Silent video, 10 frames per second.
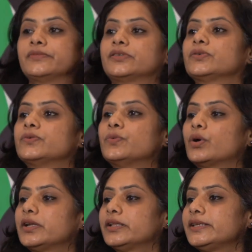So
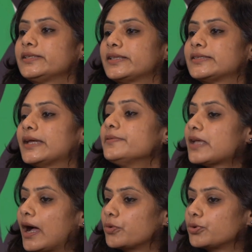what are these enzymes?
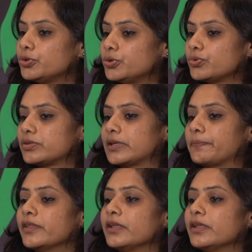How to use them?